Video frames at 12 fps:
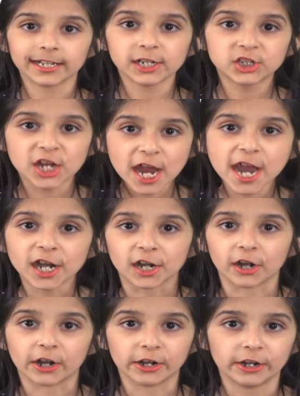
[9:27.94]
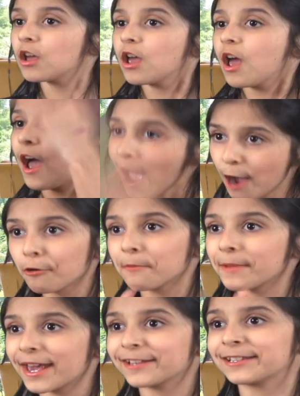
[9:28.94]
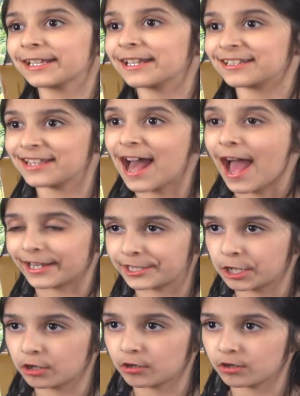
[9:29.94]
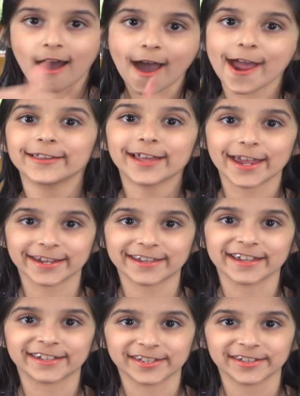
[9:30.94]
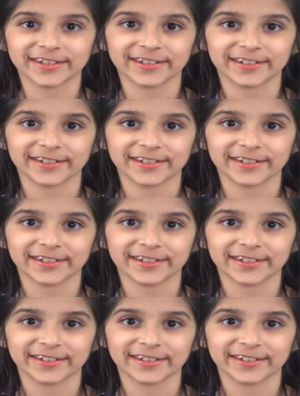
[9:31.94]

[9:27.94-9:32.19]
and a chair. How amazing is that? I like it.